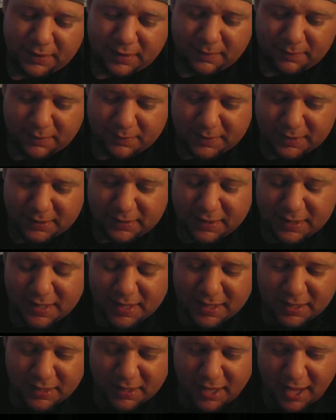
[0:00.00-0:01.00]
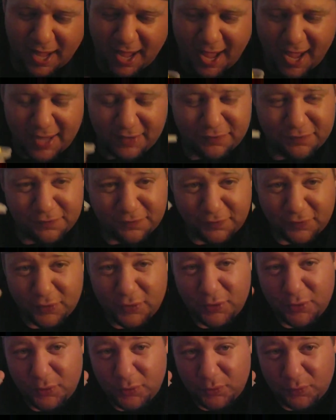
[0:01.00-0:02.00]
it up. I mean, I
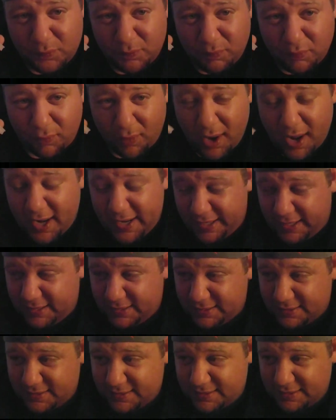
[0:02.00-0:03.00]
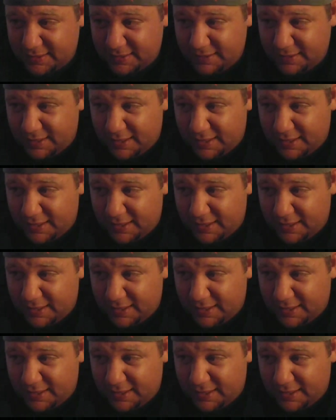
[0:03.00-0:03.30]
flew Brian's